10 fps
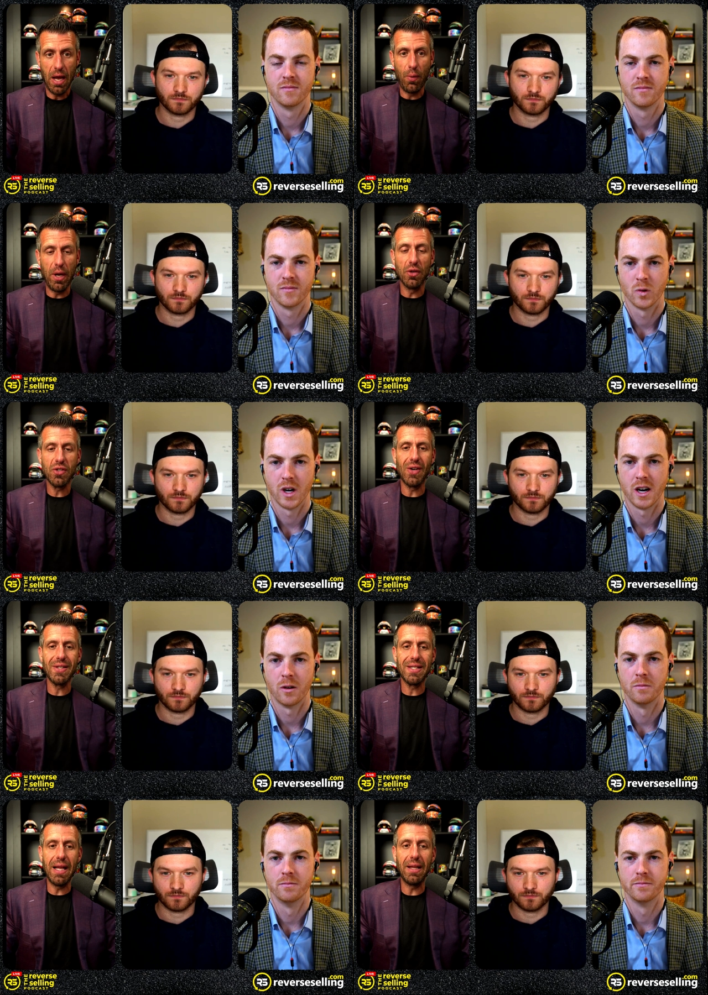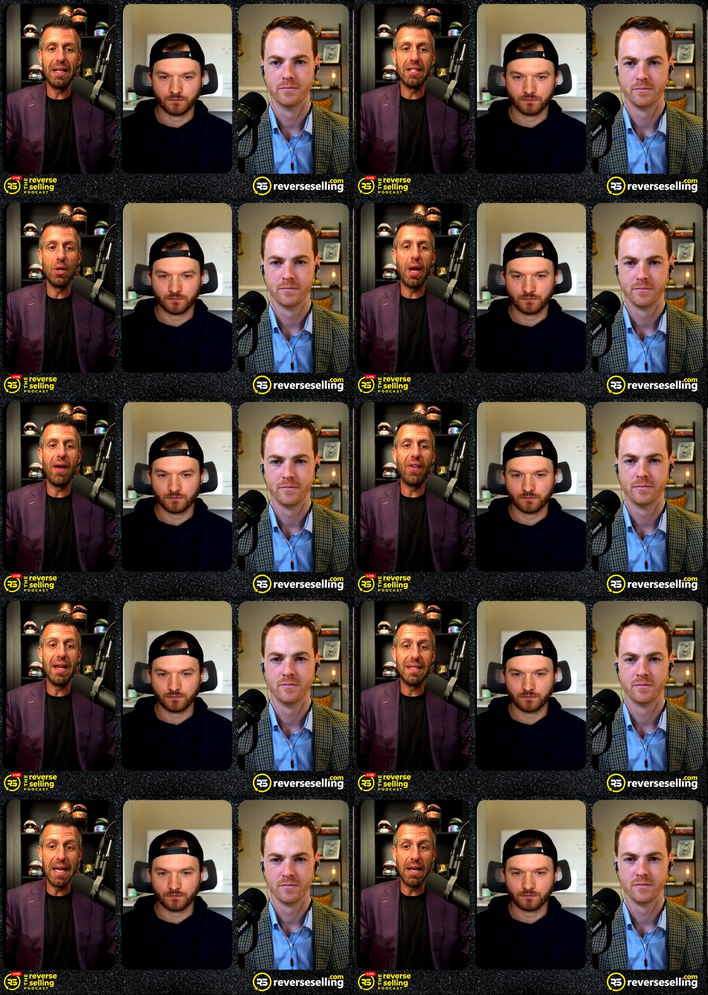Speaker 1: And we don't wow. start selling until we have
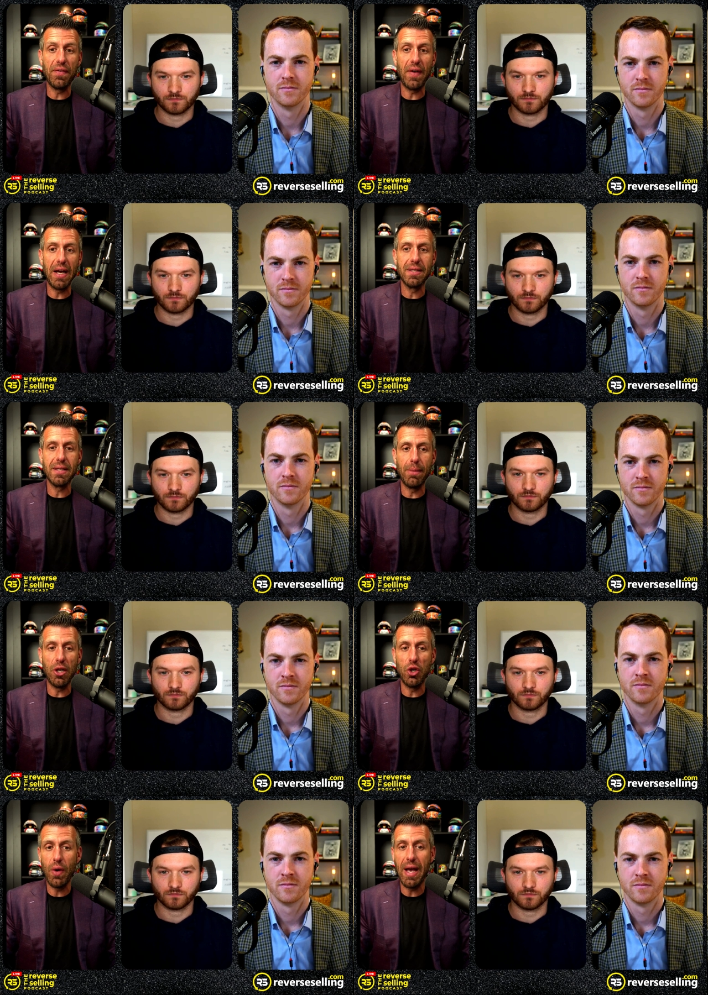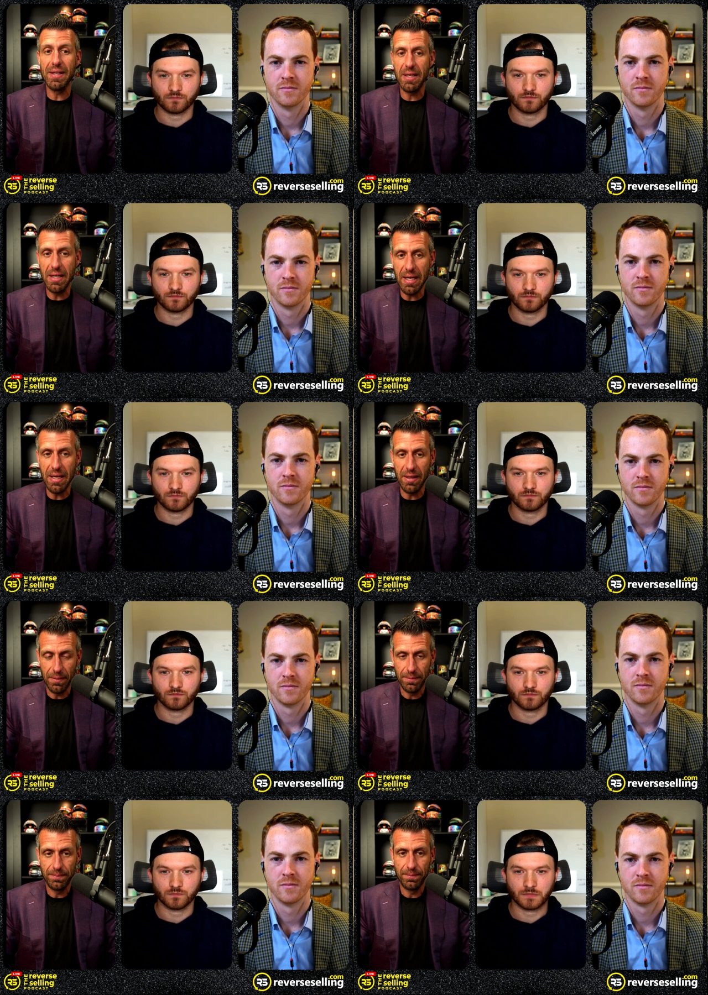identified somebody who has a
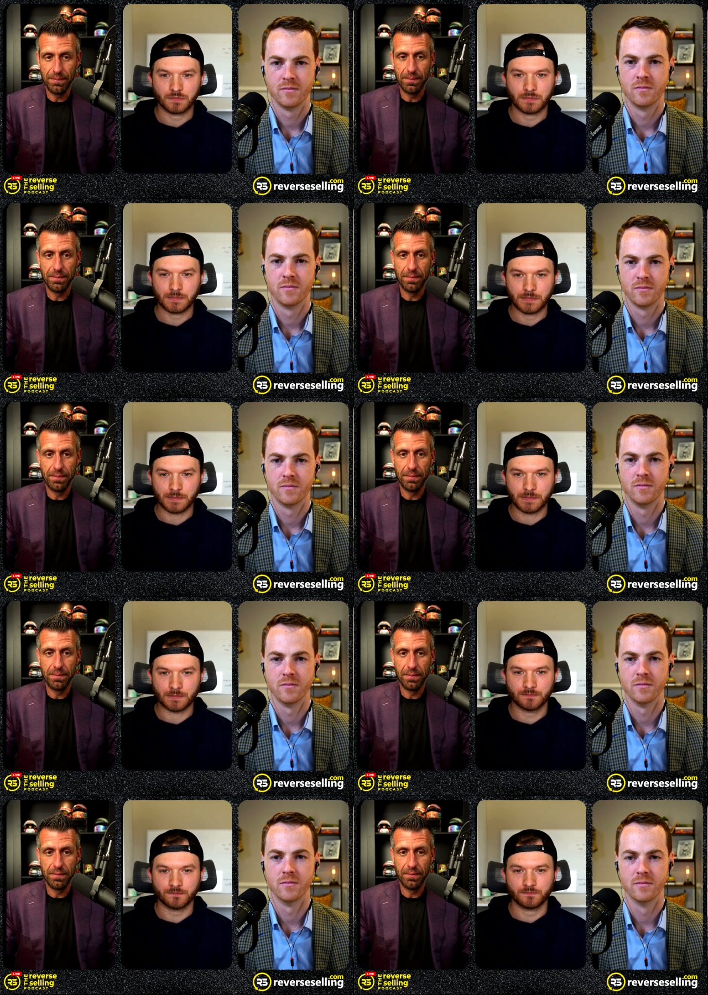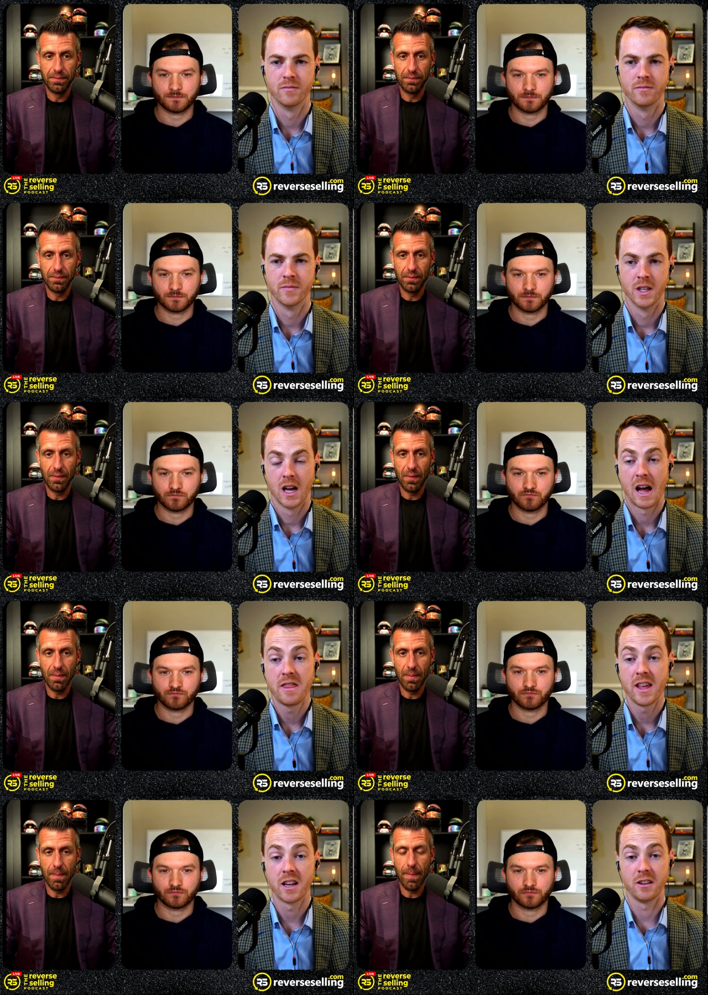need. Mm-hmm. mm-hmm.
Speaker 2: I
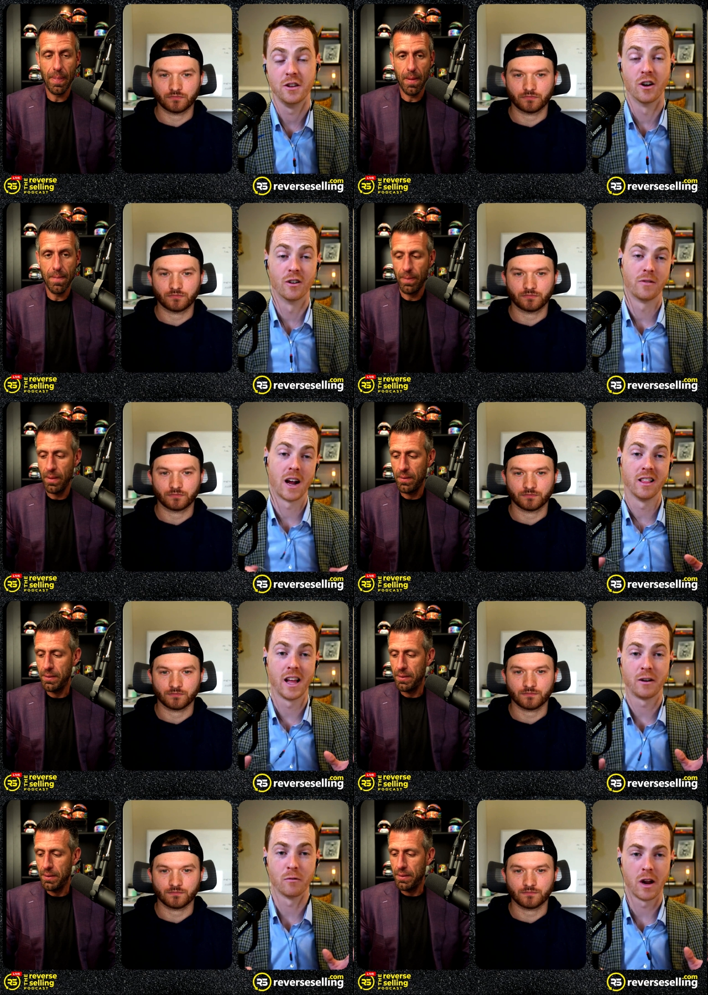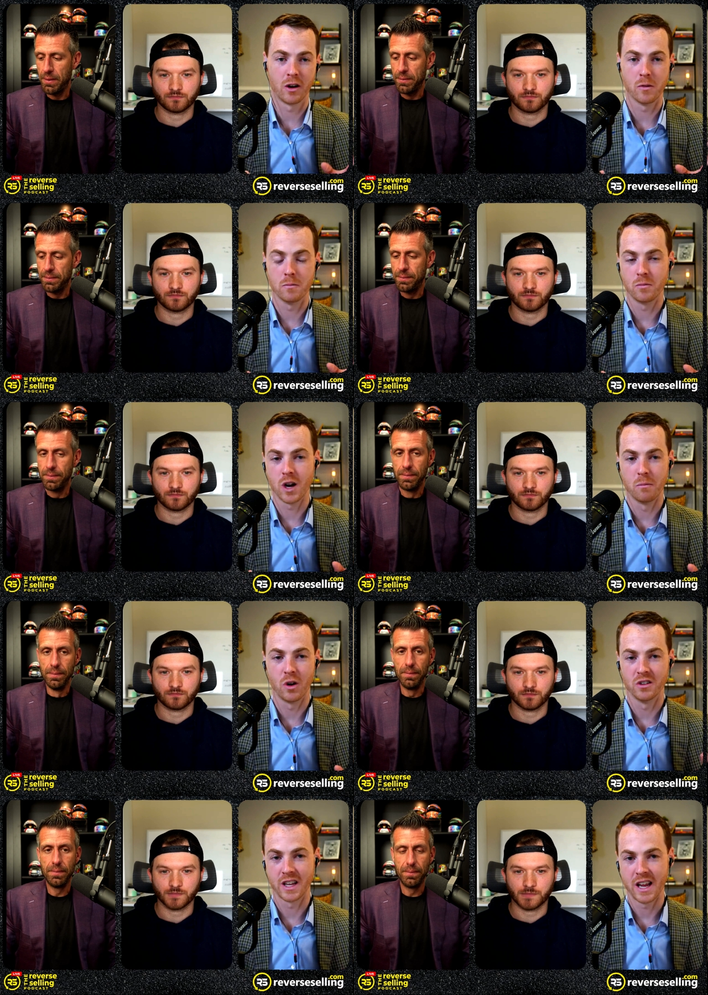think, you know, I like red
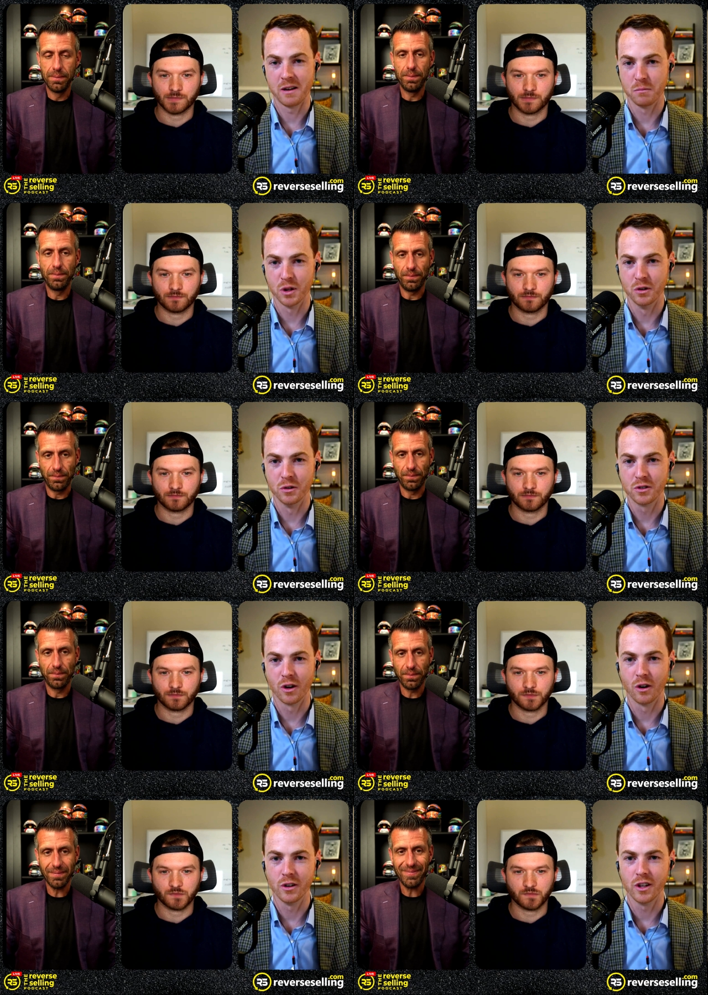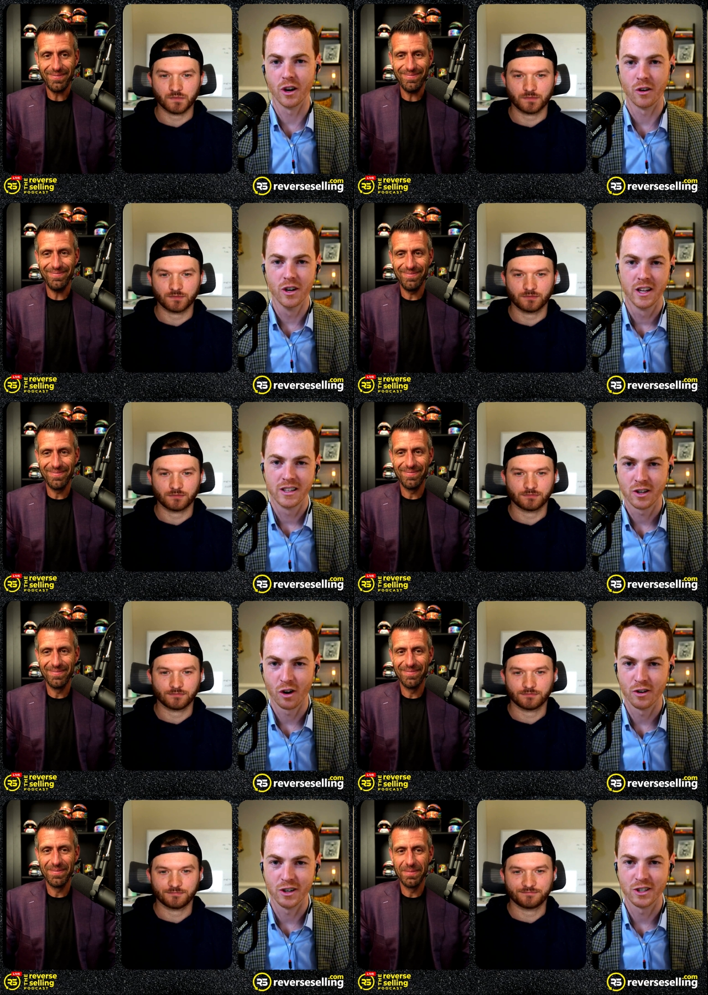gumballs and blue. So, you know, it's
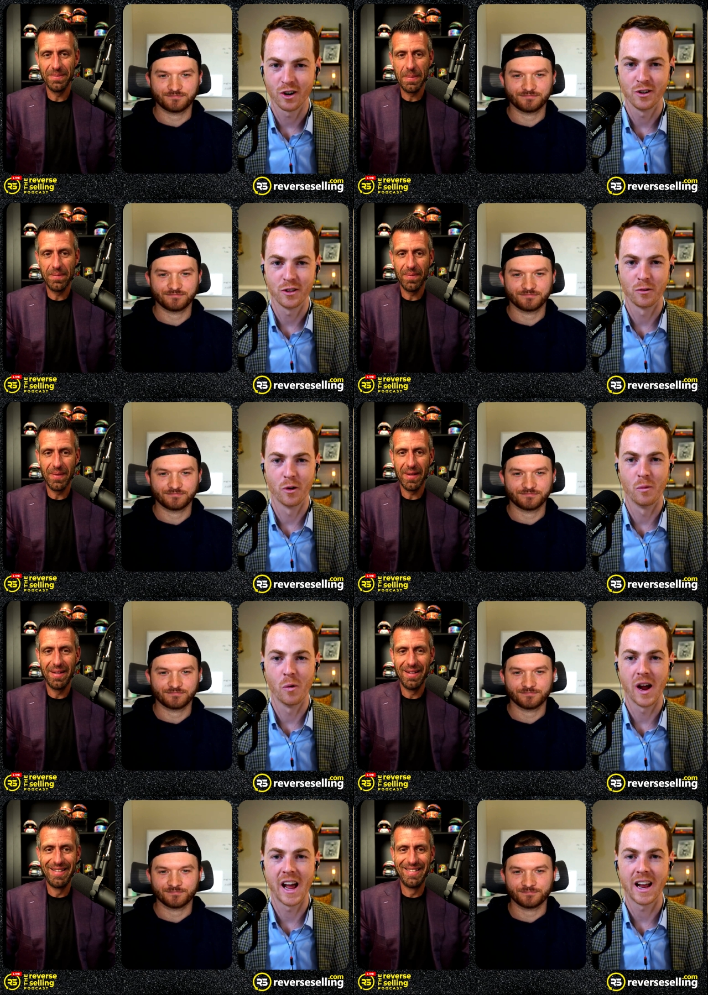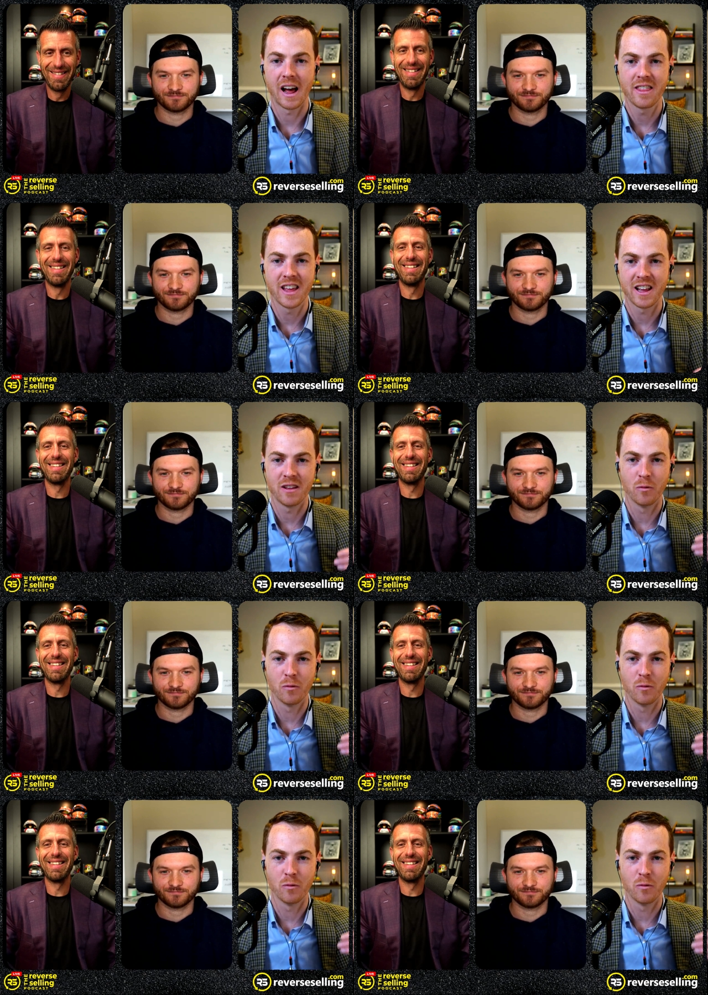hard it's hard to throw them away. I think